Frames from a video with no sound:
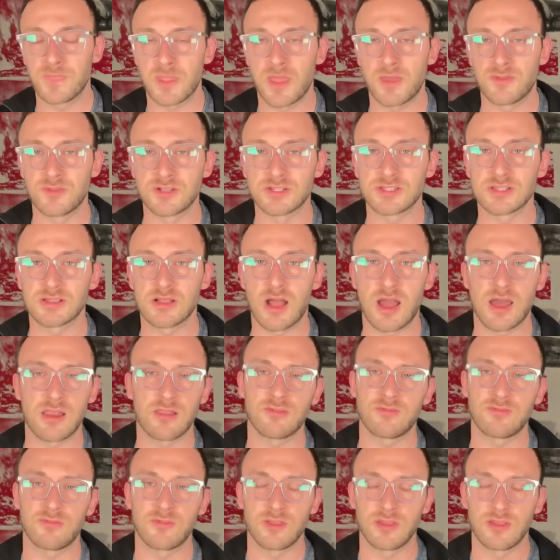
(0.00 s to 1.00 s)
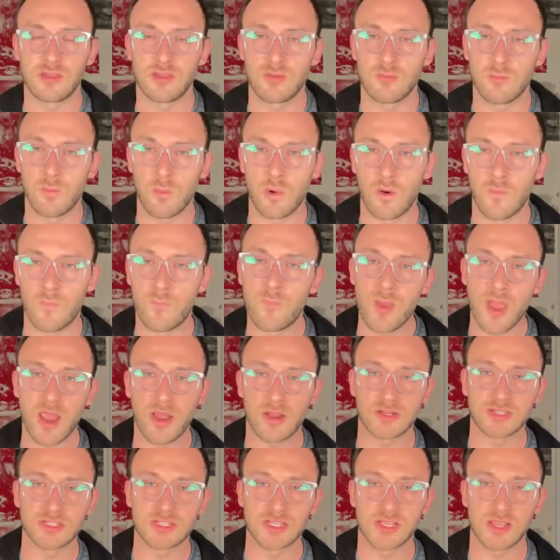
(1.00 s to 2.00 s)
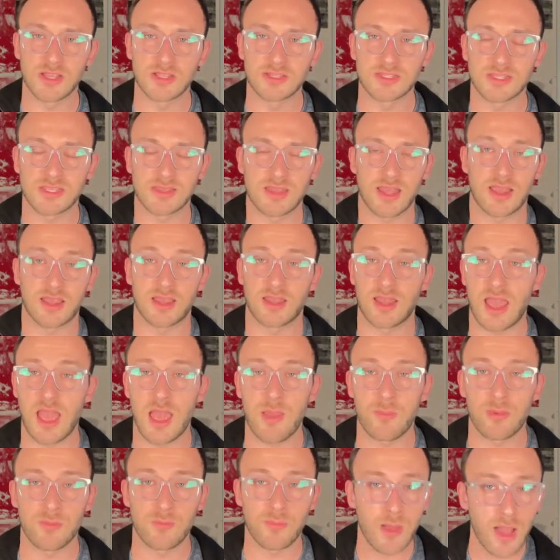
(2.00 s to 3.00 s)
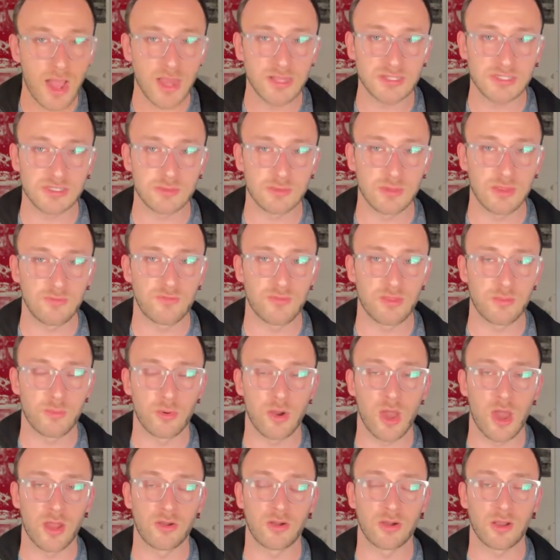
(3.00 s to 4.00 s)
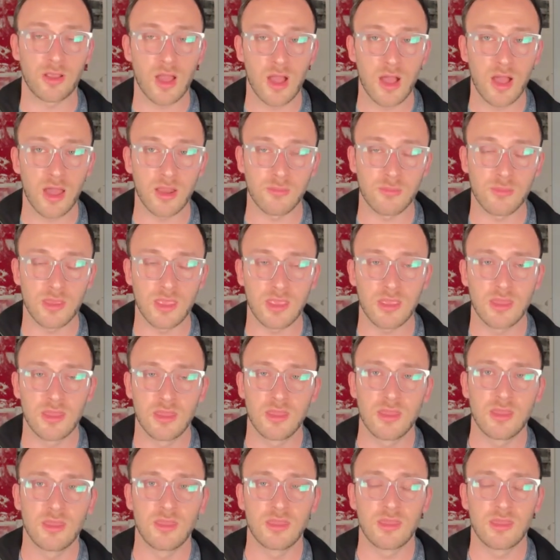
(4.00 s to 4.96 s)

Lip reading: And there's a lot of more bearish things that can happen possibly for the broader economy